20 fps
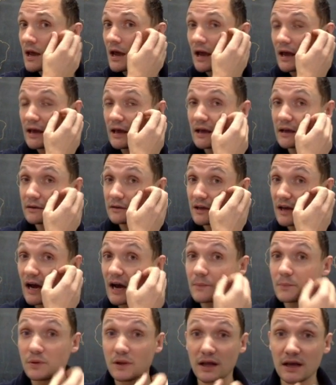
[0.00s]
And
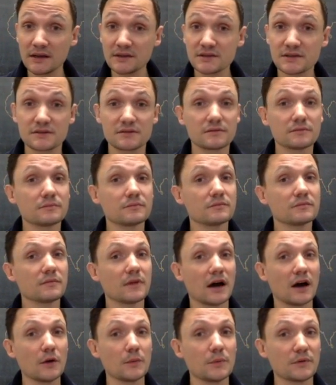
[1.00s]
God bless.
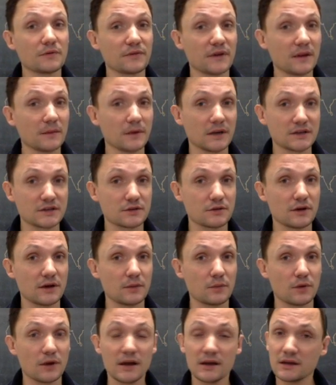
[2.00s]
I hope your family has a great
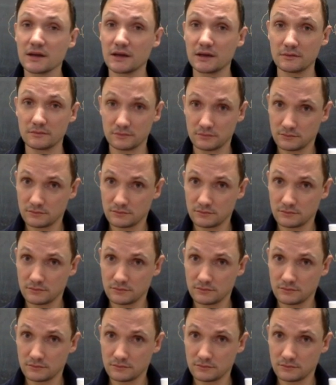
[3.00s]
break, and